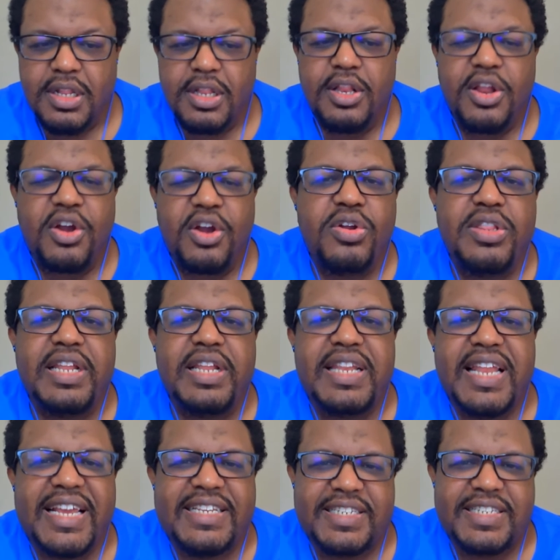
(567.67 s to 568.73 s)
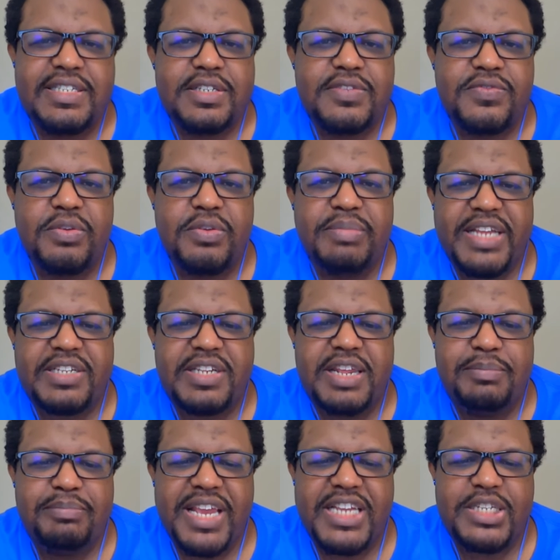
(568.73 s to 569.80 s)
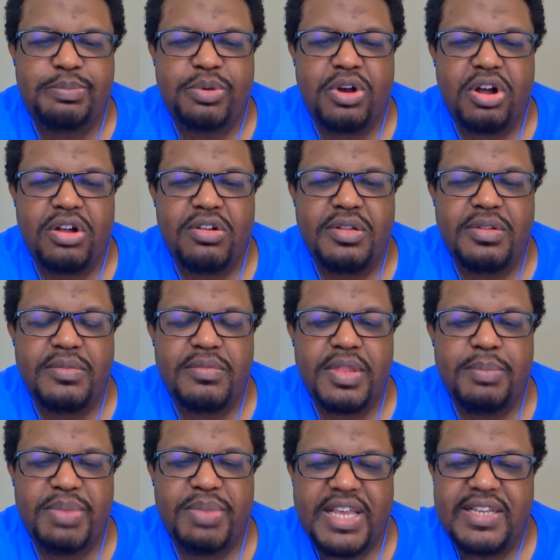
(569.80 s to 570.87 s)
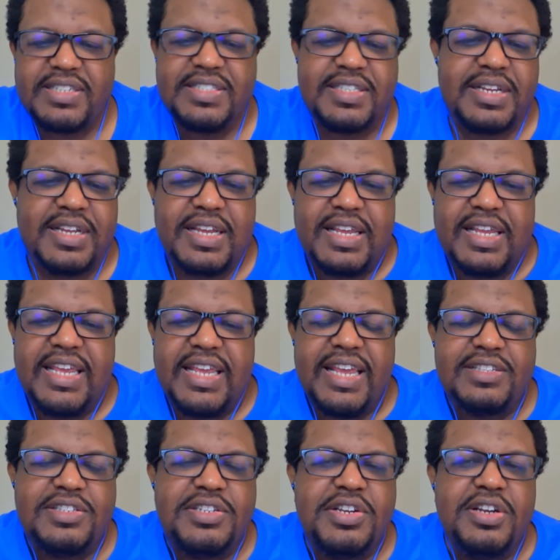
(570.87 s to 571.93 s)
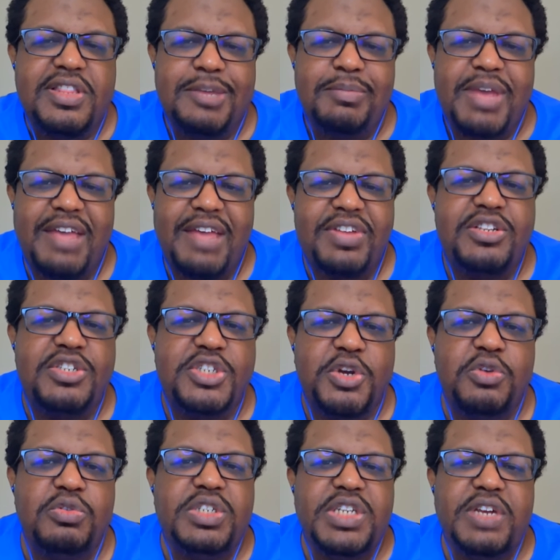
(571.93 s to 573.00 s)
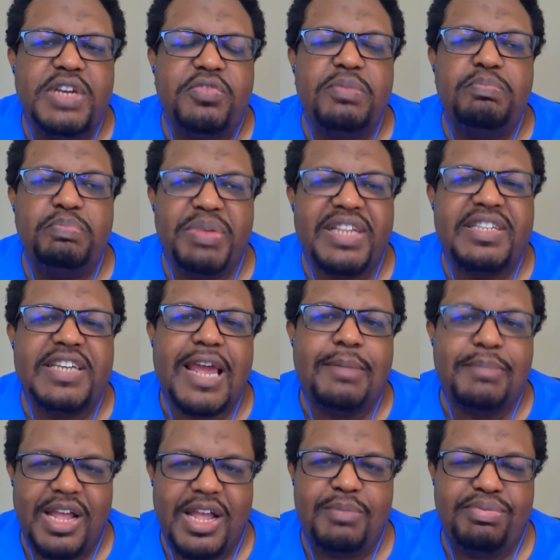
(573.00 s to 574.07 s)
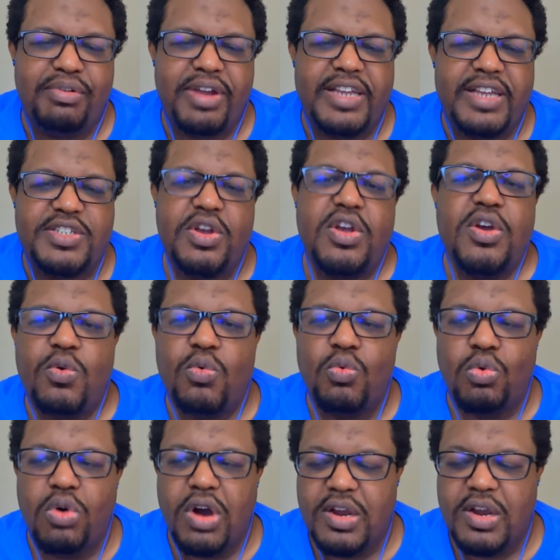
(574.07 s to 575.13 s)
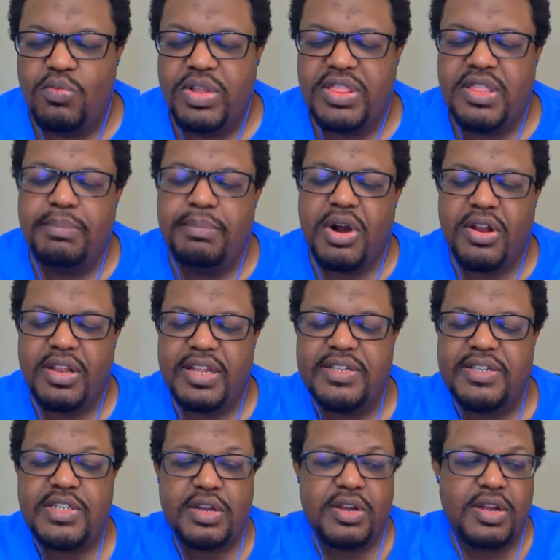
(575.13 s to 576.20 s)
Learn the lessons from Major League Baseball, because it took them having 2 different big-time outbreaks, one with the Marlins,